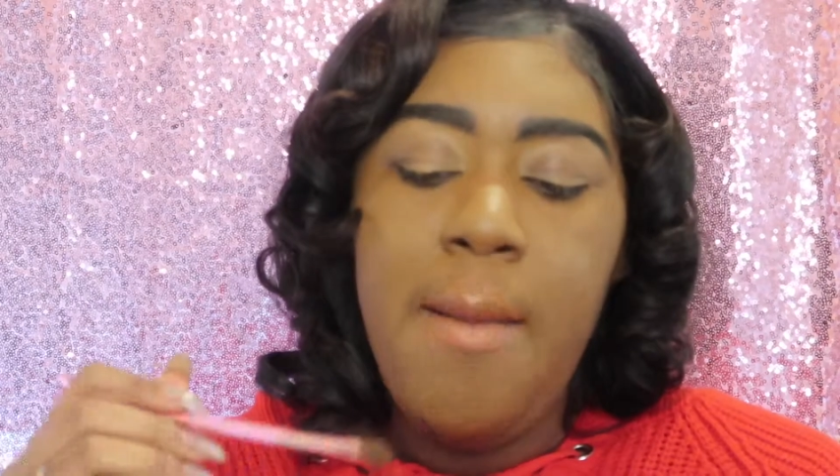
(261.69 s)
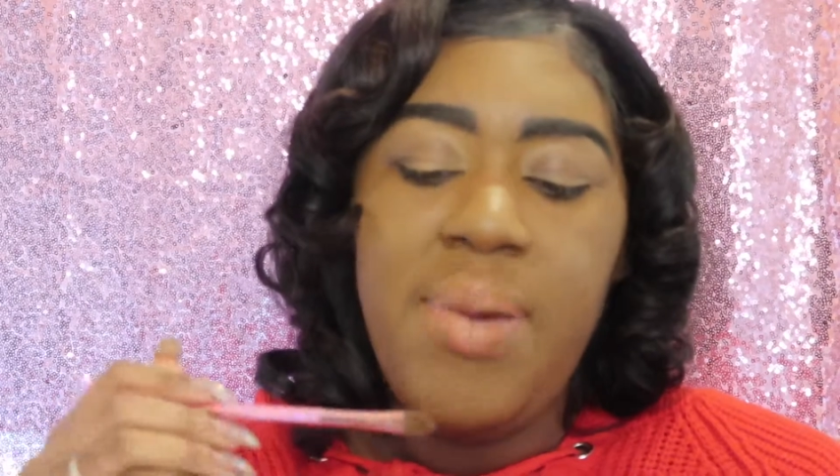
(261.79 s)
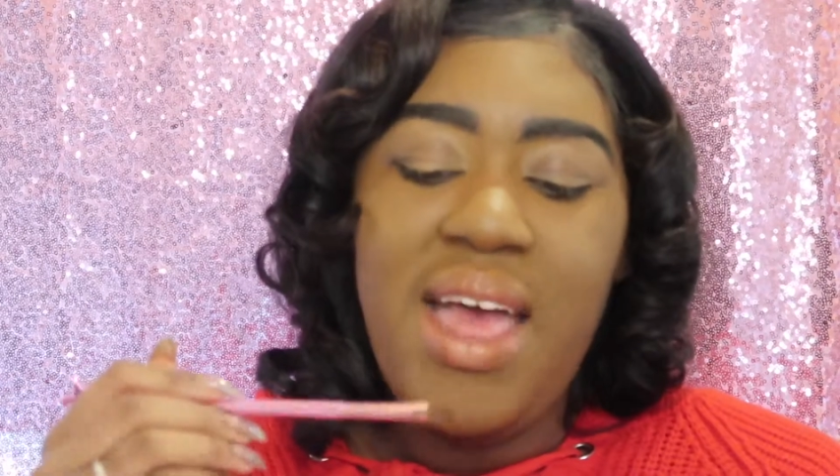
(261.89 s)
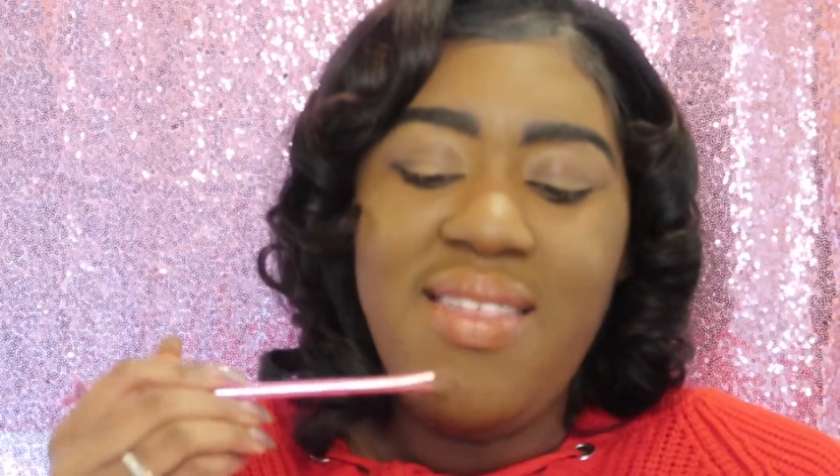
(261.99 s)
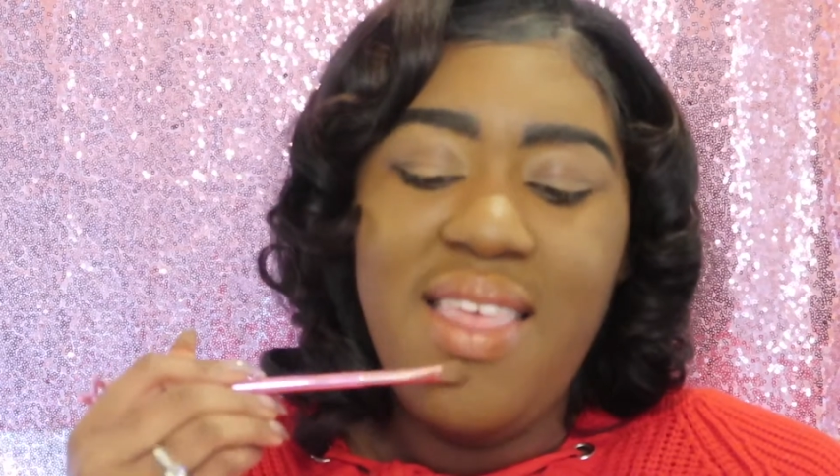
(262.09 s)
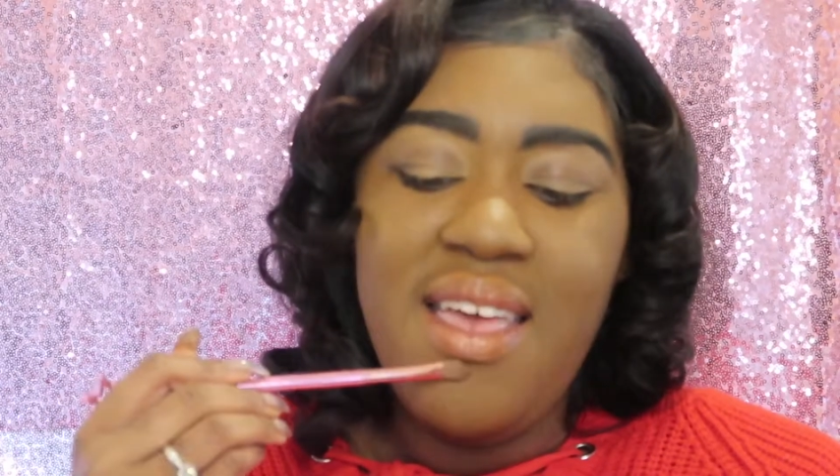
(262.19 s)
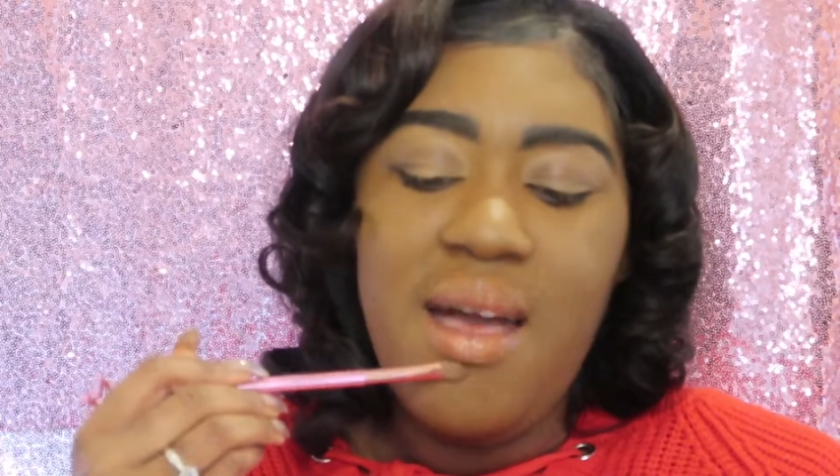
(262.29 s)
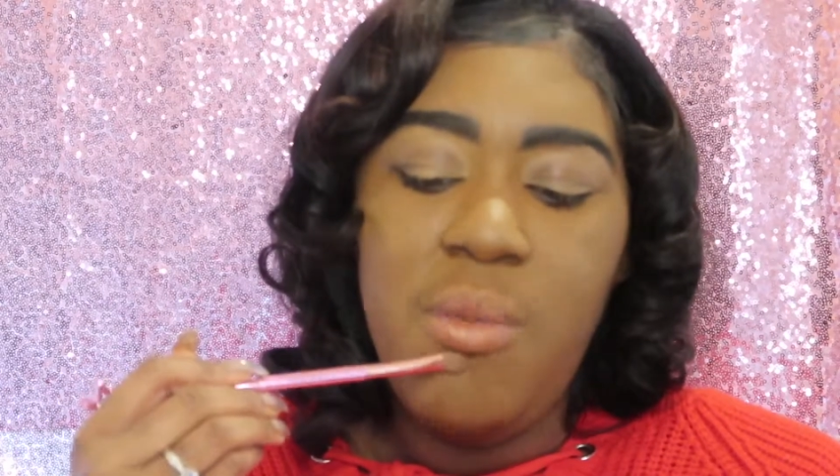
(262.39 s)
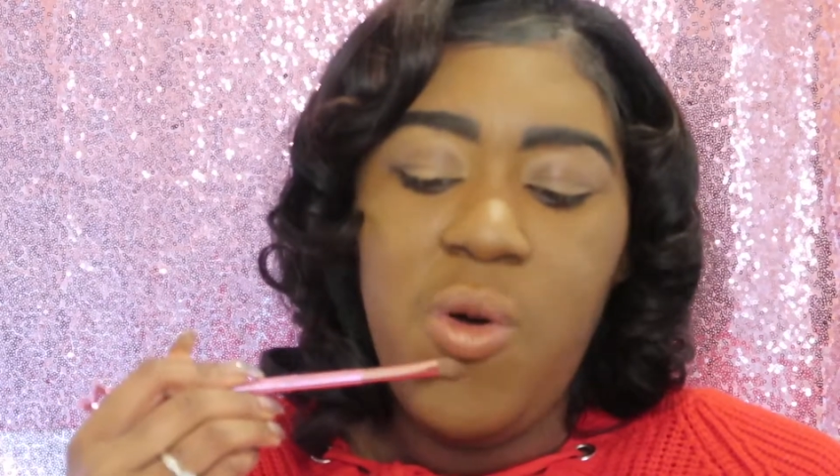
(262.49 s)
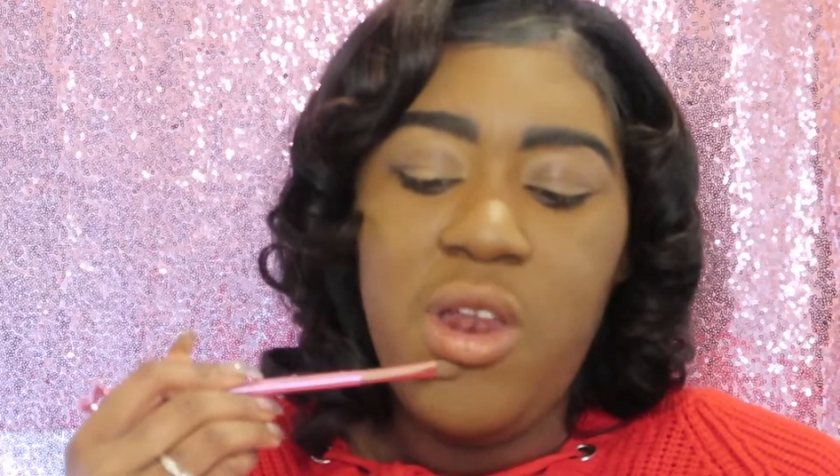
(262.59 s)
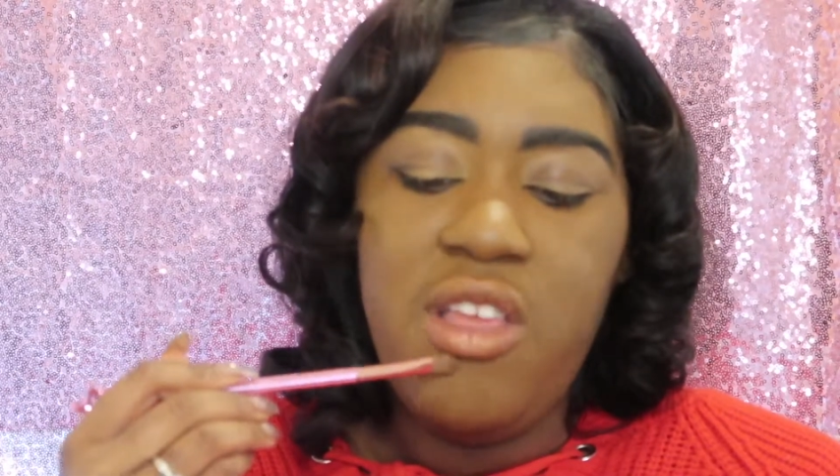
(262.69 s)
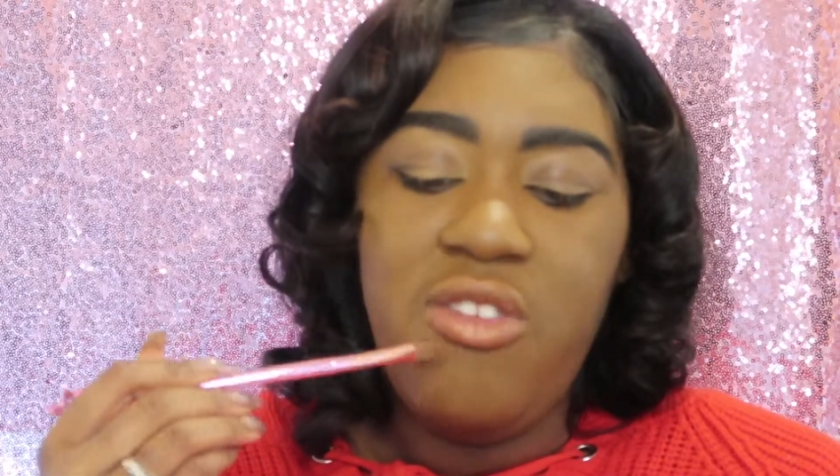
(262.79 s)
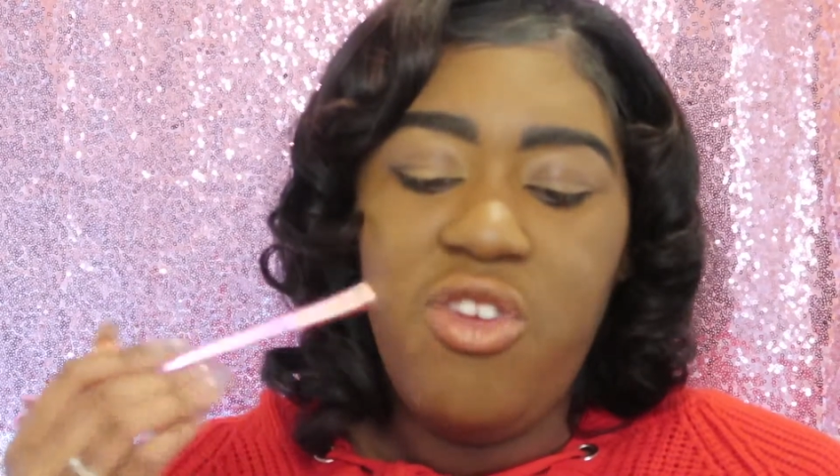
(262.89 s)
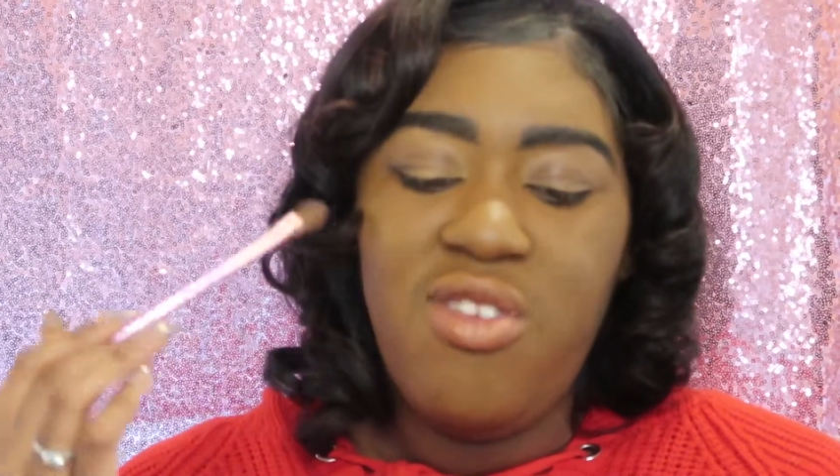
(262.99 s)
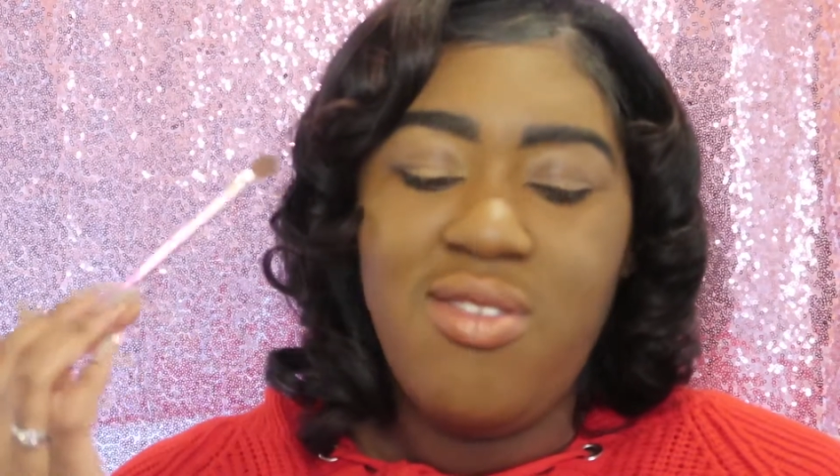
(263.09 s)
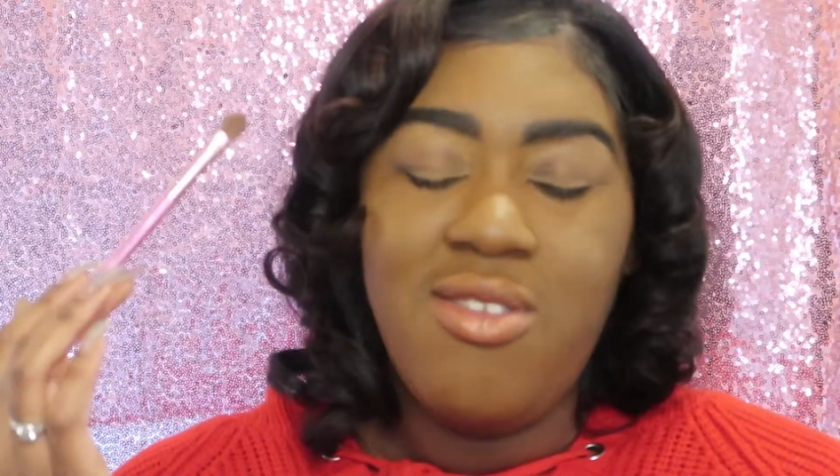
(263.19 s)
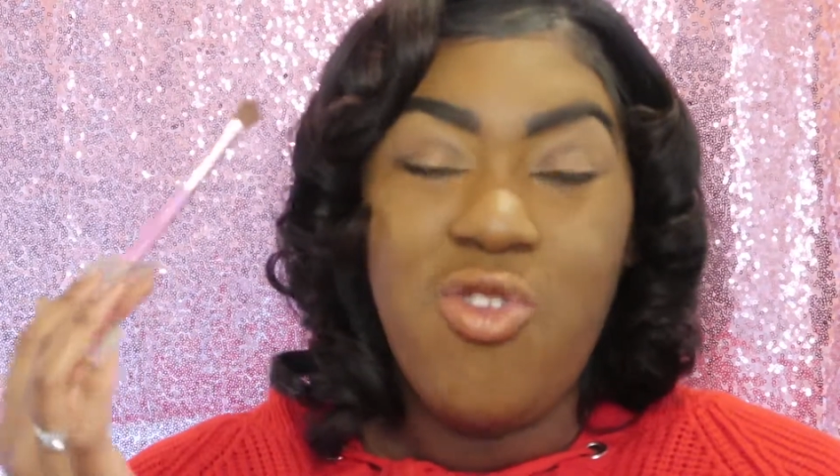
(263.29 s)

but I think I'm gonna just